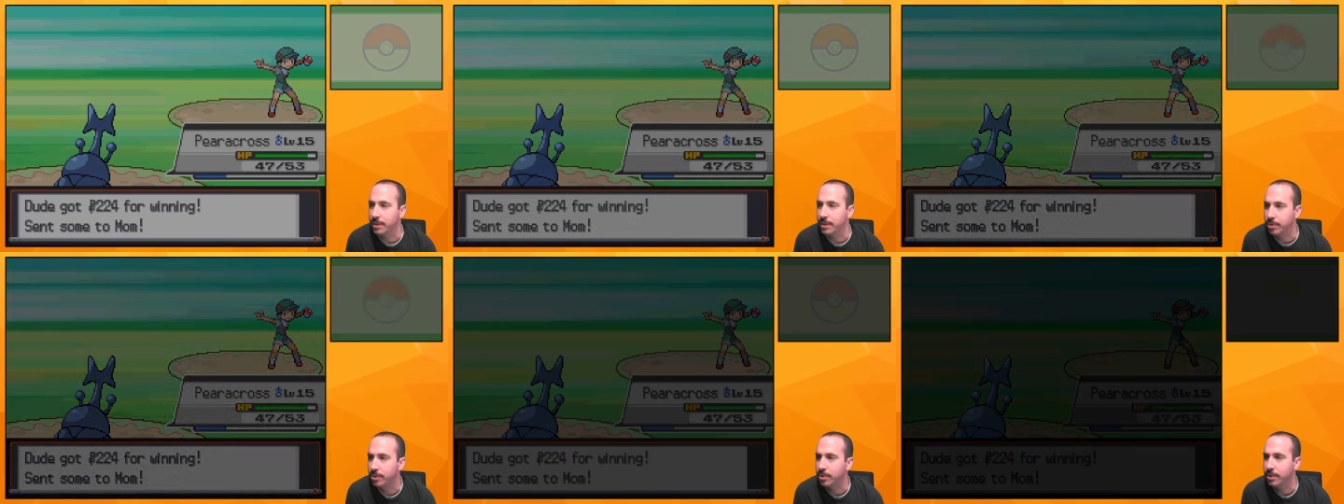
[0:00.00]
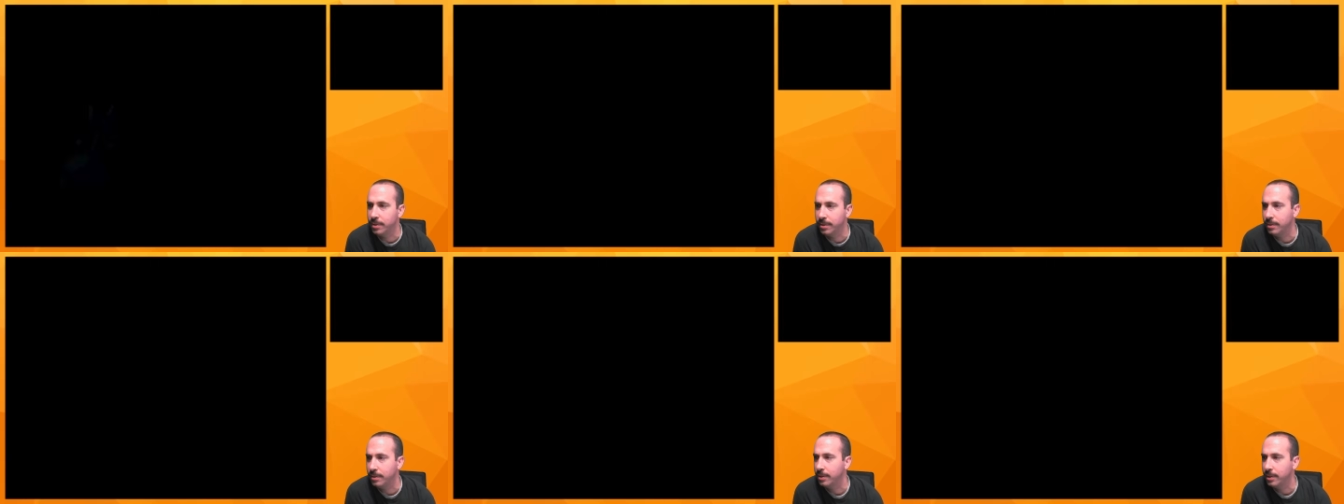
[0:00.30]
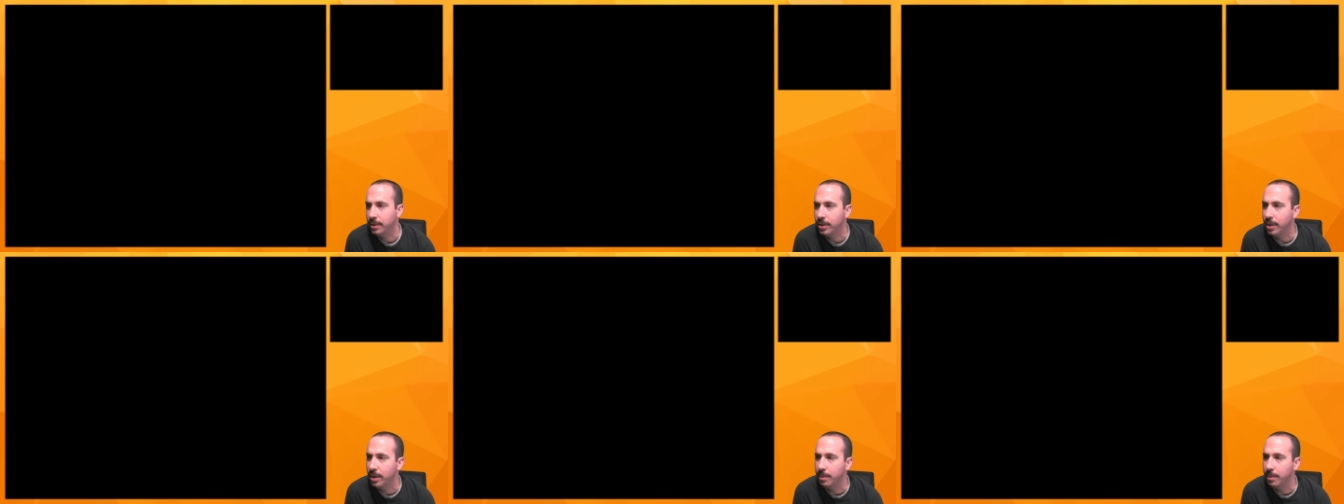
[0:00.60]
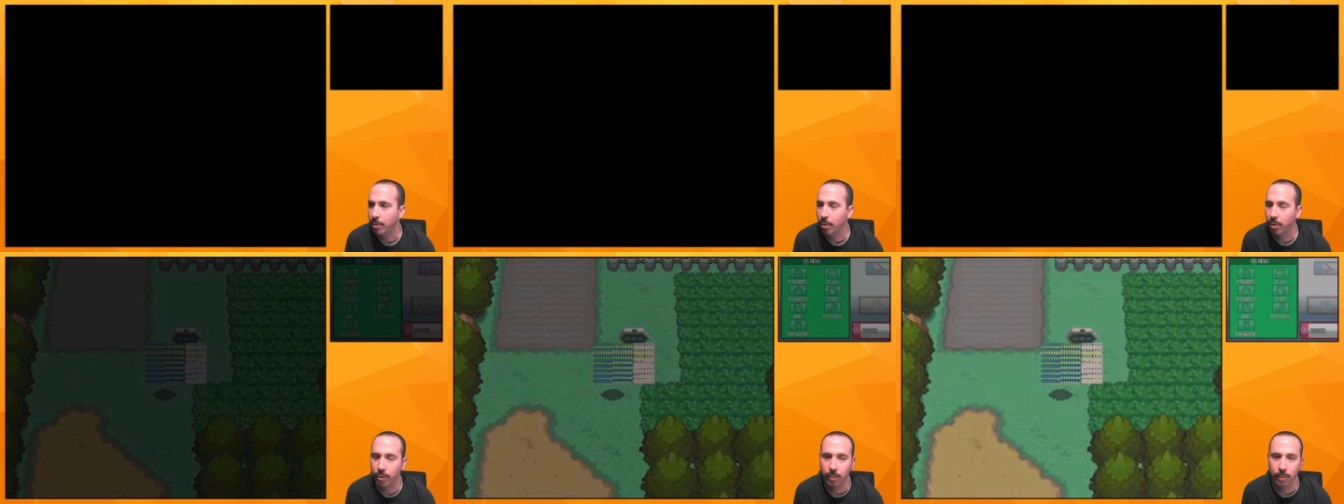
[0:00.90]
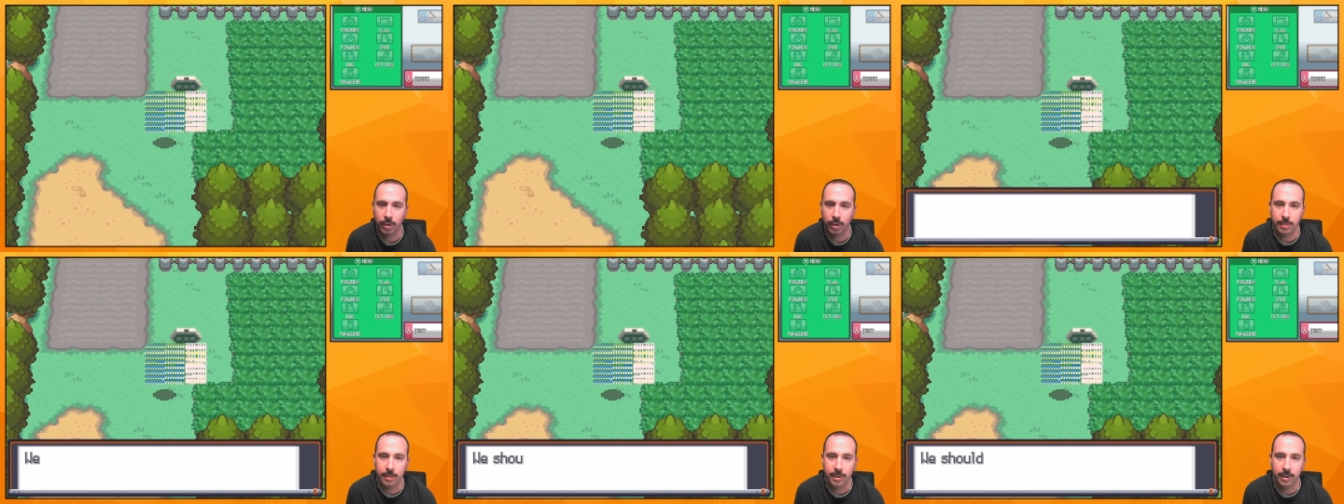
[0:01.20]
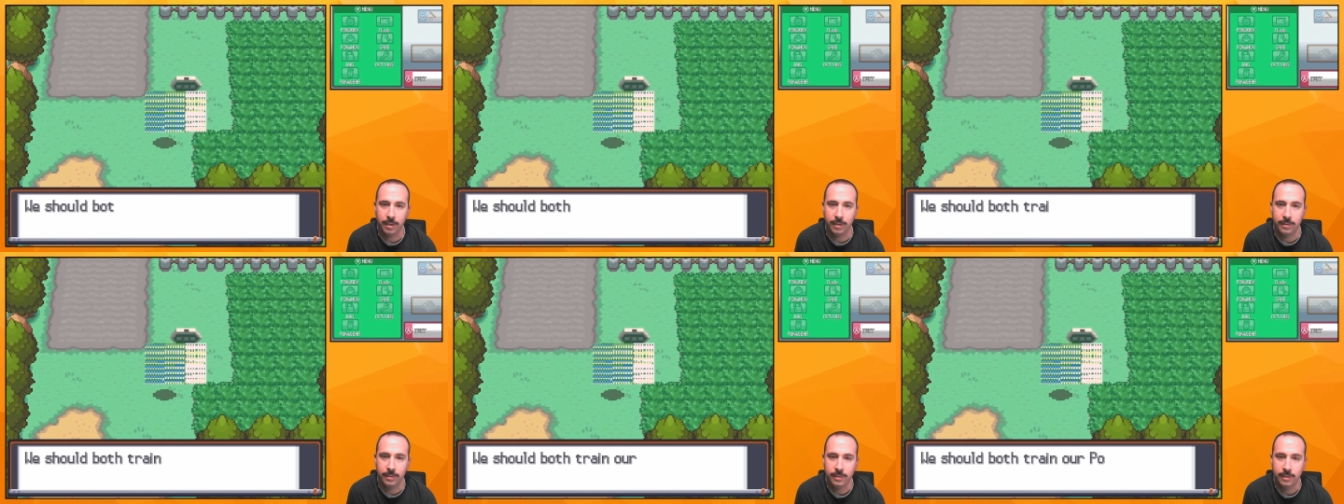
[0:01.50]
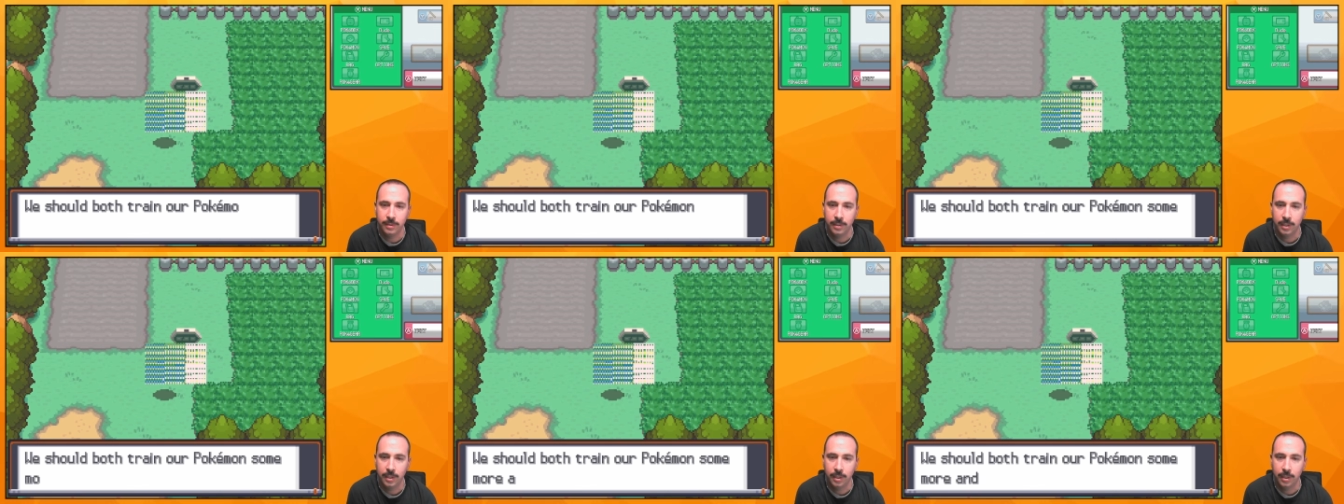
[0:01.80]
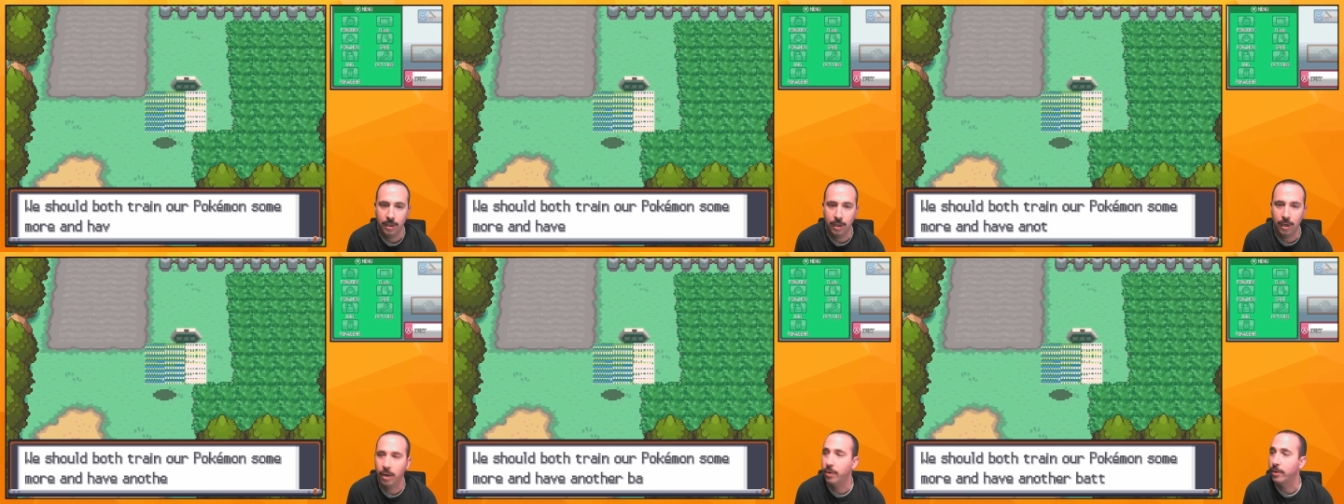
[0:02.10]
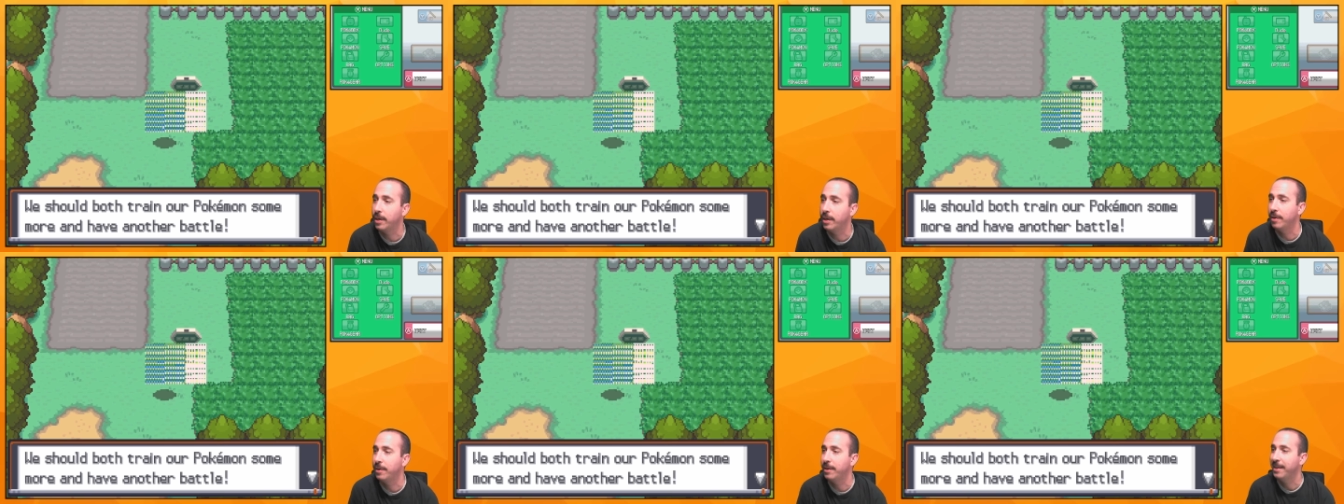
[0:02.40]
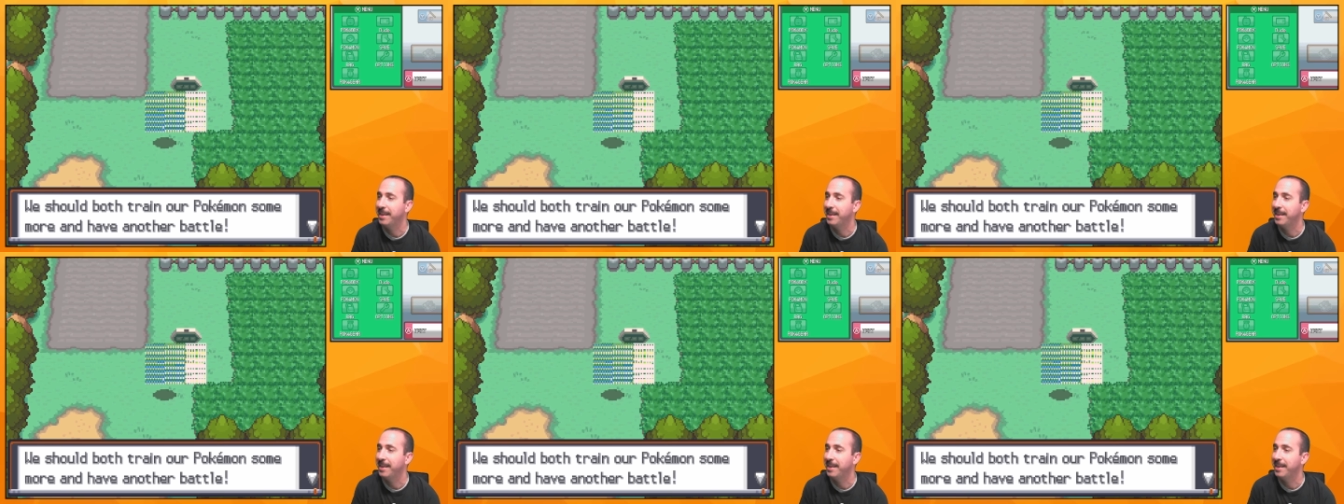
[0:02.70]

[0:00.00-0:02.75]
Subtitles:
You need more than one Mon. Oh, here.